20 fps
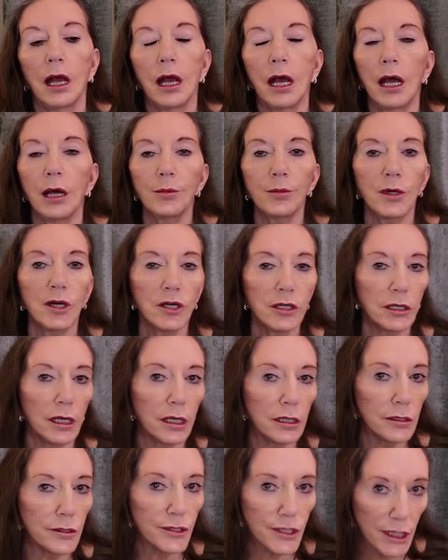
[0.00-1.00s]
I might
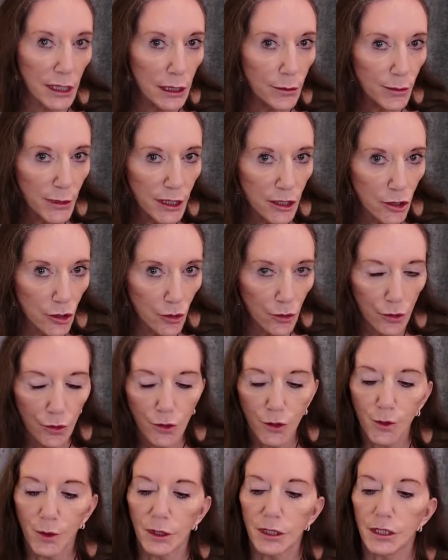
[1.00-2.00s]
ask him
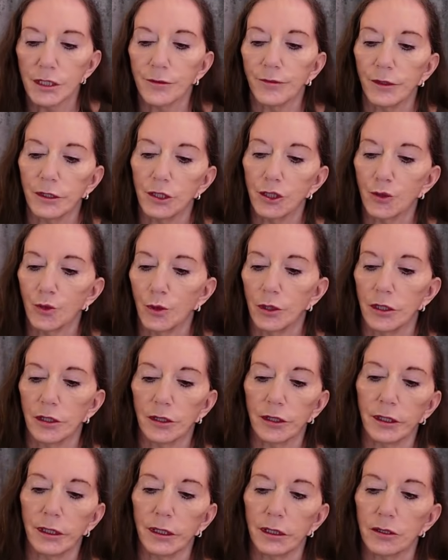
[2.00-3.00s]
indoors when he's finished
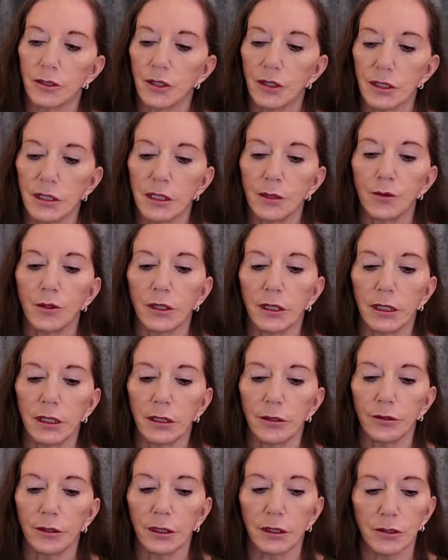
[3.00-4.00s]
working to see what he
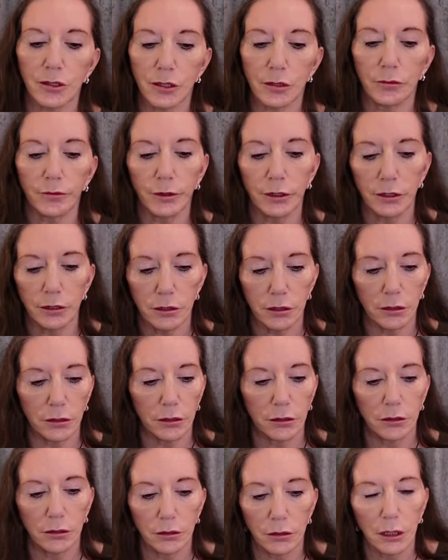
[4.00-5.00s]
thinks of it.
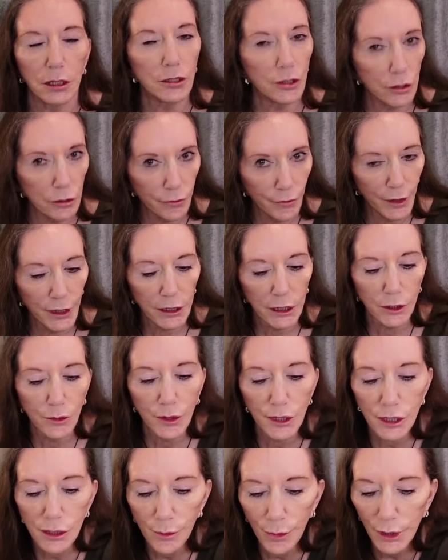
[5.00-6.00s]
I do value
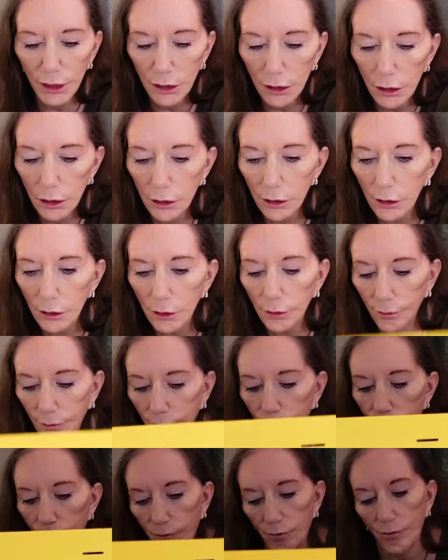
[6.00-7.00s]
his opinion.
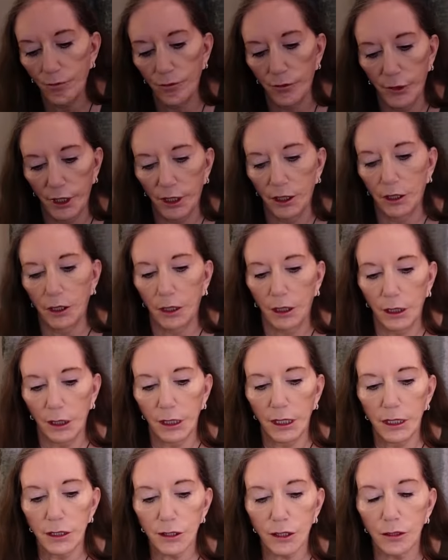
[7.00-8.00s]
He
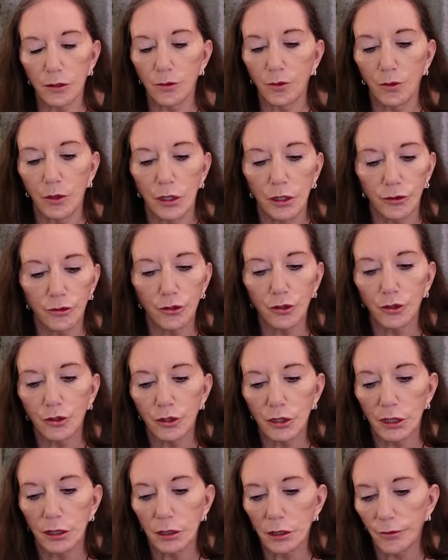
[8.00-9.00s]
has got rather a good
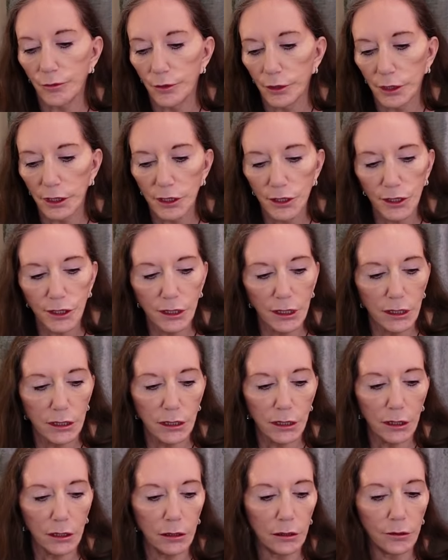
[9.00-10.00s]
eye for the
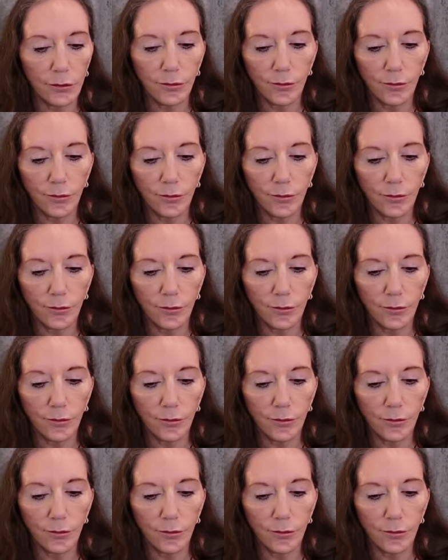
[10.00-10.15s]
aesthetic.